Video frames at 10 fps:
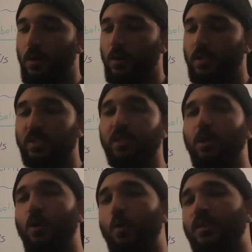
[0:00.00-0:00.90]

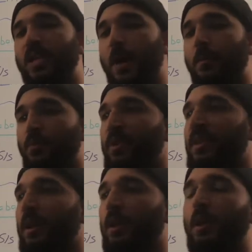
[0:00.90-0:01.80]
slower type of breathing.
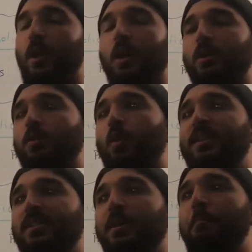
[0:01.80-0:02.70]
So what
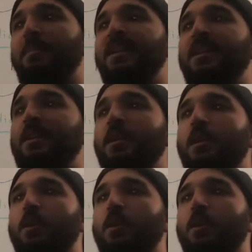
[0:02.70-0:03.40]
does it mean